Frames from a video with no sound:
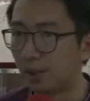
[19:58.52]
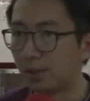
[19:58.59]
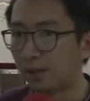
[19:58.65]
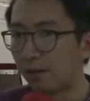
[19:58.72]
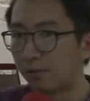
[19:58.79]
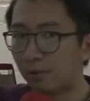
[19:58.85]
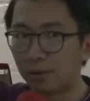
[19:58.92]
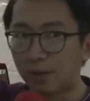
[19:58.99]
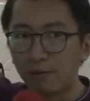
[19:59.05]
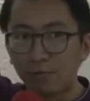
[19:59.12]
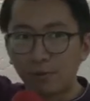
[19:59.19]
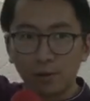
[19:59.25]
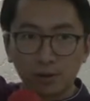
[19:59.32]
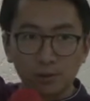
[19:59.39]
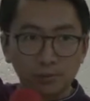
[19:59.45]
Everyone can
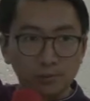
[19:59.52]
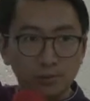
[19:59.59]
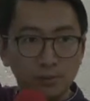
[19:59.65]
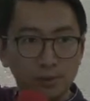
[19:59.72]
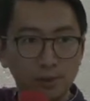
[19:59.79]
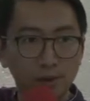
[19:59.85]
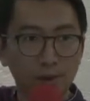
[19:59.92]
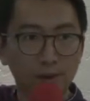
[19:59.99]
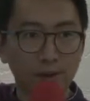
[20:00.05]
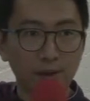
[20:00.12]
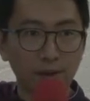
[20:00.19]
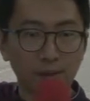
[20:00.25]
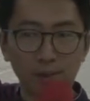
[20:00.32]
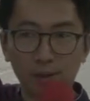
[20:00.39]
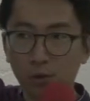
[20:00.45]
follow?
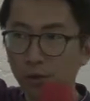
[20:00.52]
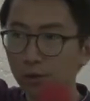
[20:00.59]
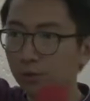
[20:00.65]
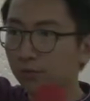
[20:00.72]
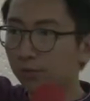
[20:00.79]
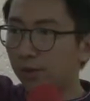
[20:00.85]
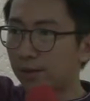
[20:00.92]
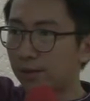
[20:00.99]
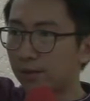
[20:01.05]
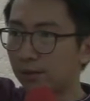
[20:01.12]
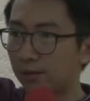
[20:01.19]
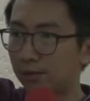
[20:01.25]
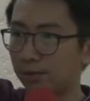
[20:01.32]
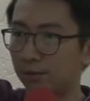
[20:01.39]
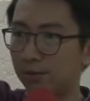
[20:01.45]
Am I going too fast?
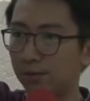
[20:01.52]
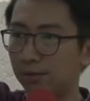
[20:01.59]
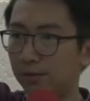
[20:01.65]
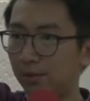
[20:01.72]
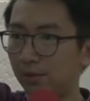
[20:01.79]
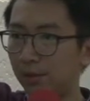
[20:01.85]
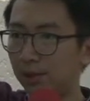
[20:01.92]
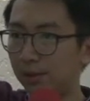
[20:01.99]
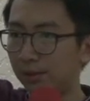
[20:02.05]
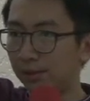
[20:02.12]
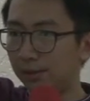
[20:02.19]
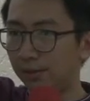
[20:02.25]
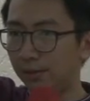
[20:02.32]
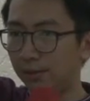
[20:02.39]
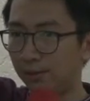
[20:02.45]
Is it all right?
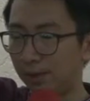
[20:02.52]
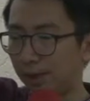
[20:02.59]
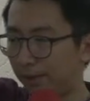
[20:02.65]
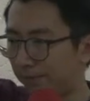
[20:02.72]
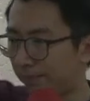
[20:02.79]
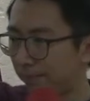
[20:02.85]
Okay.